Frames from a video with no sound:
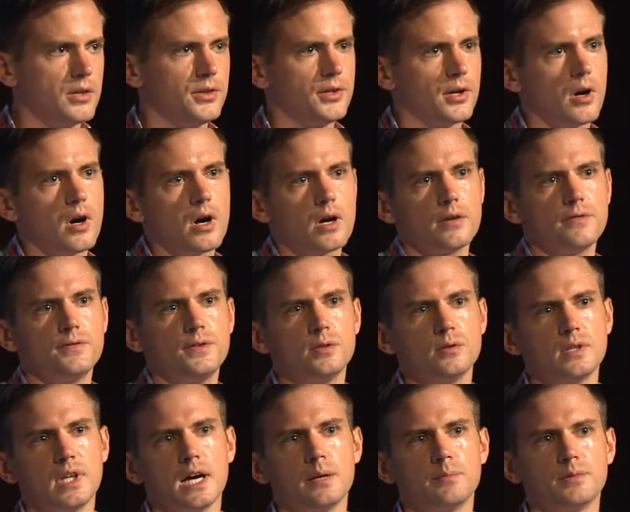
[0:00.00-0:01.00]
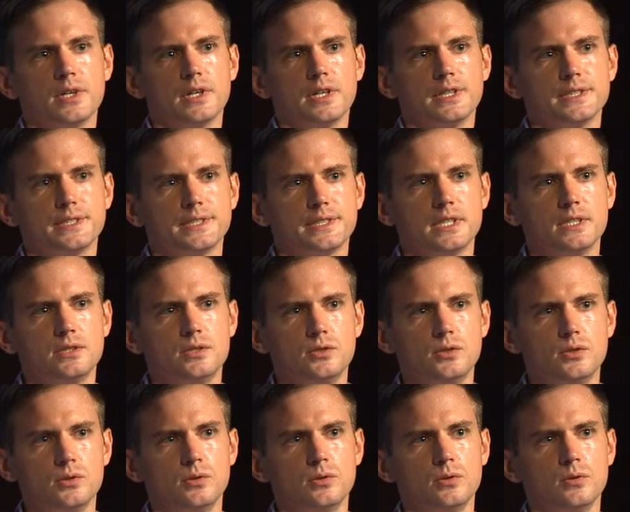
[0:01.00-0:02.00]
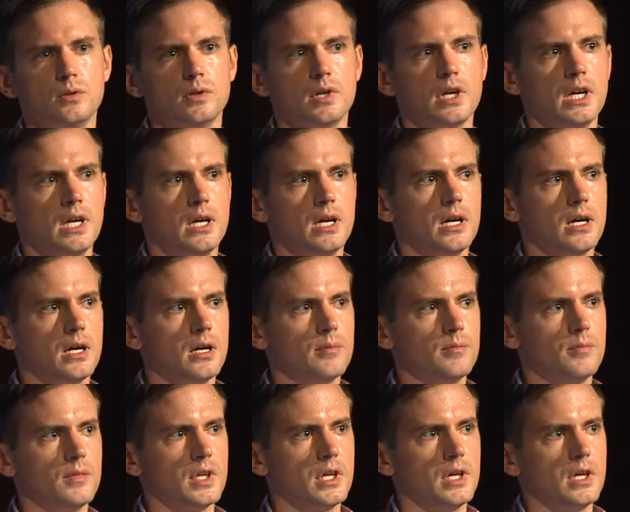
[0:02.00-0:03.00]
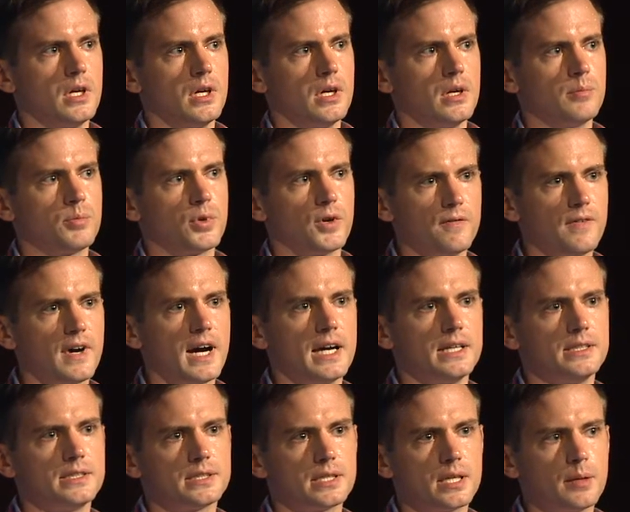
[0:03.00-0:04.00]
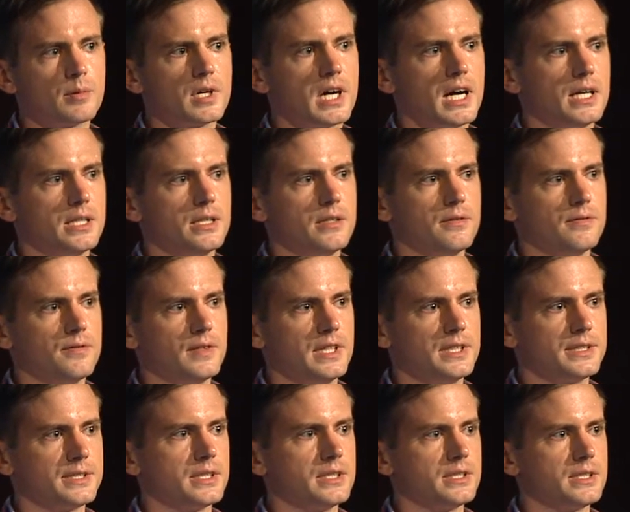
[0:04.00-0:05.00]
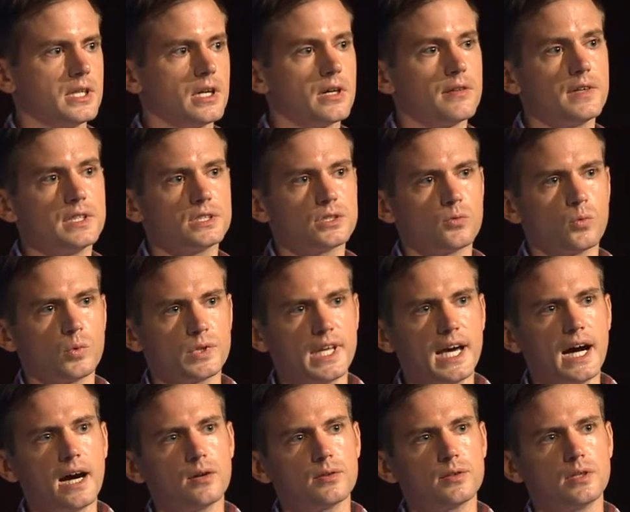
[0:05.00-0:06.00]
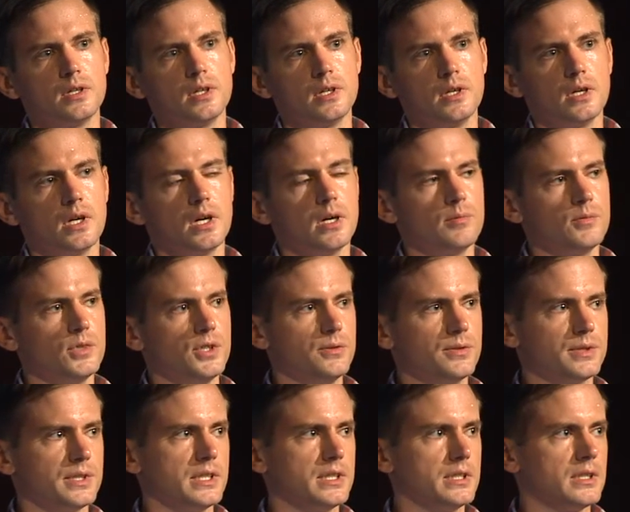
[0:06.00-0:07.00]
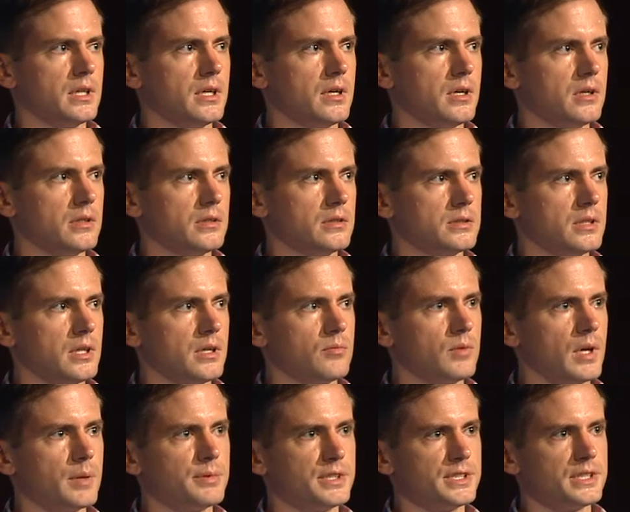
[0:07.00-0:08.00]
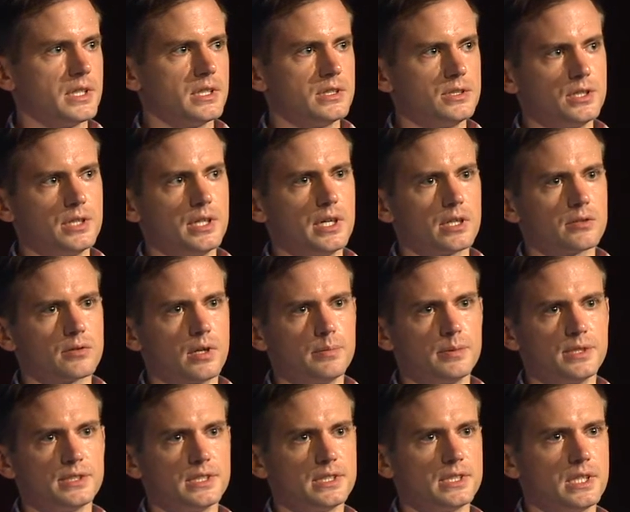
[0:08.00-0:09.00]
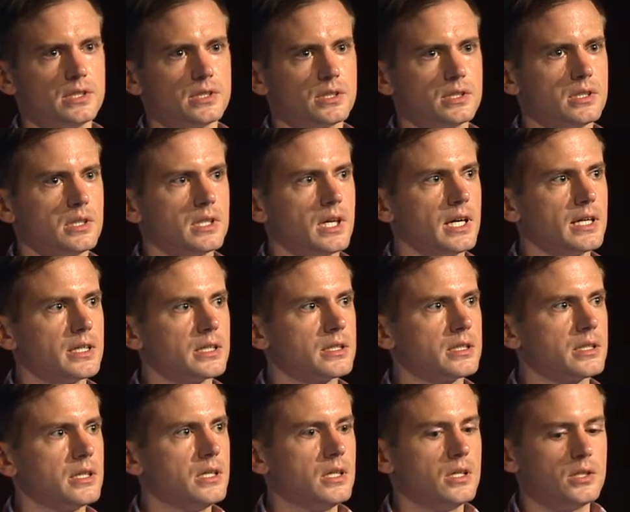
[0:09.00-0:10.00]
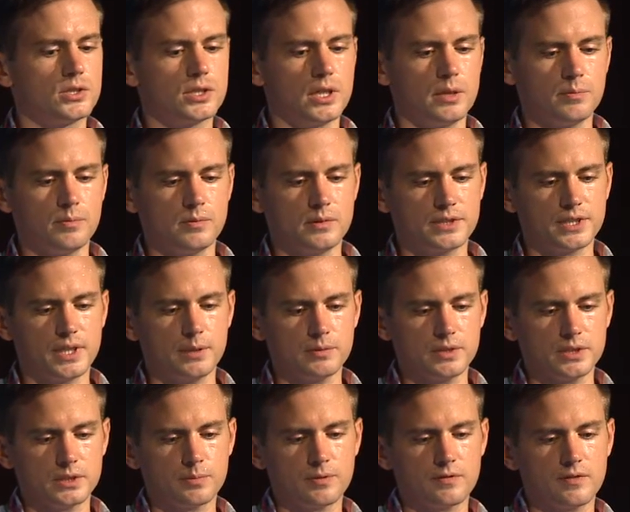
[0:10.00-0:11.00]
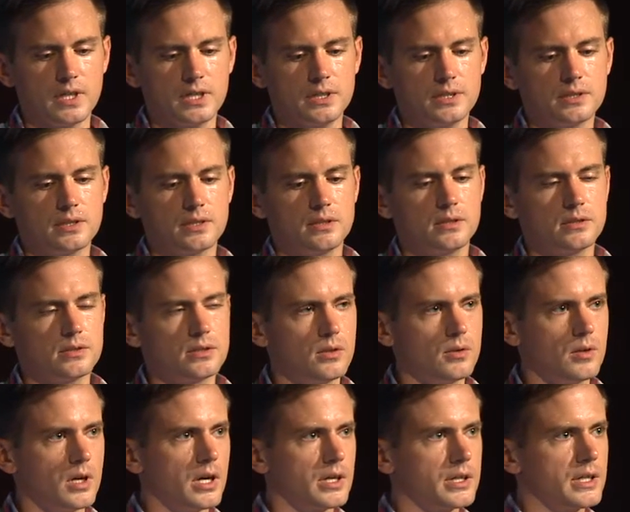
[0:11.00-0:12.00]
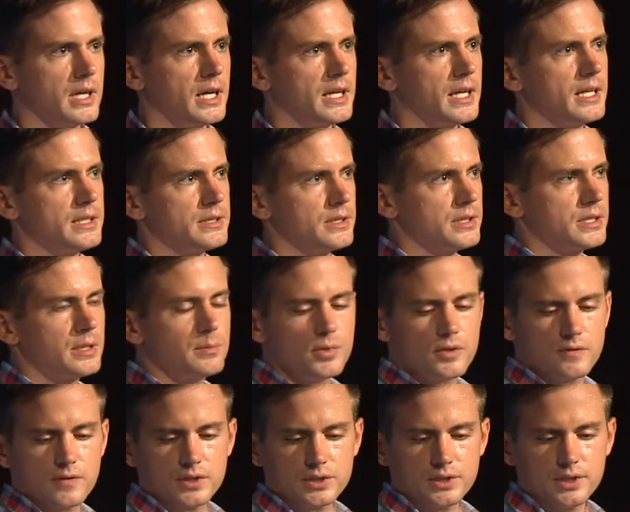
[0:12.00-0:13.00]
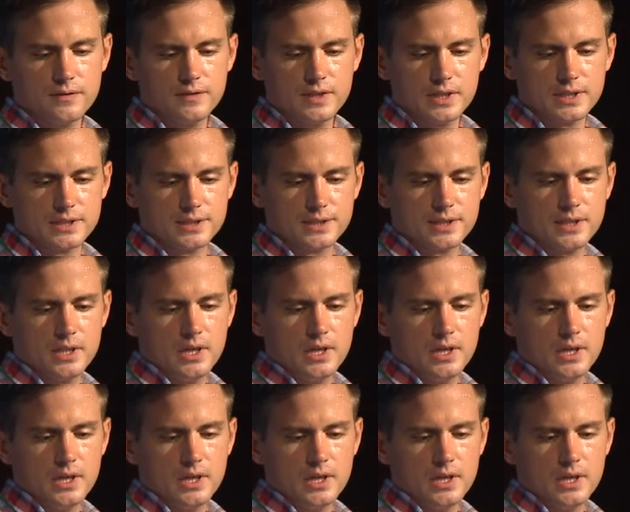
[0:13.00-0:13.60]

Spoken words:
are a few libraries that do provide some kind of instance derivation without using a generic representation like Shapeless provides. So Argonaut has a simple version of this.